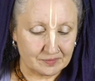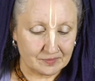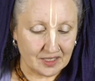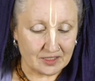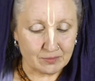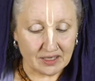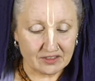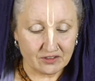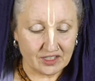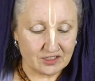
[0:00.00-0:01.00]
Yes, by the
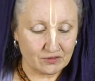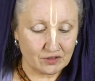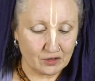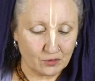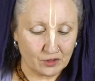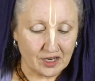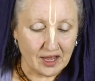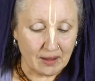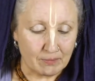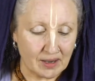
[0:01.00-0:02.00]
grace of the Lord,
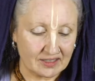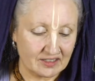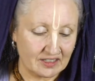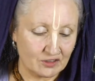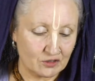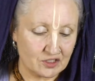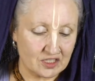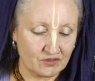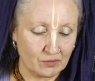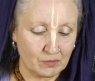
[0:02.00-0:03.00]
by the
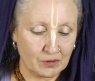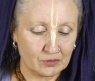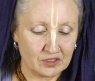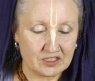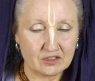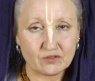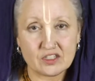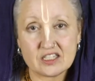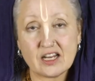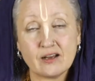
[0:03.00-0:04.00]
inconceivable potency of
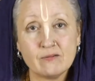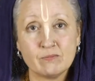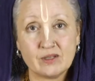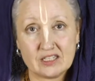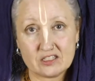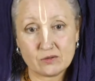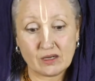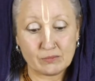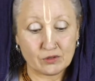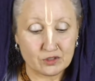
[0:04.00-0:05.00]
Krishna, it is
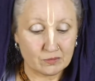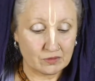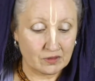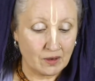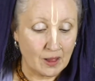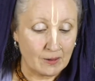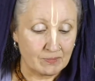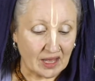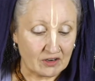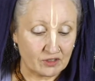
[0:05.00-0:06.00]
quite possible.
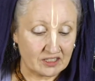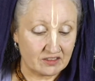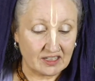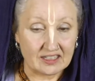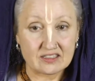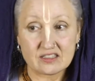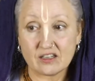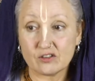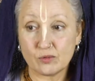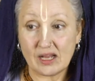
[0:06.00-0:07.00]
I read text
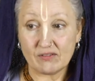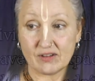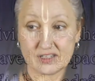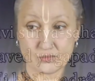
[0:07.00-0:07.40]
12 as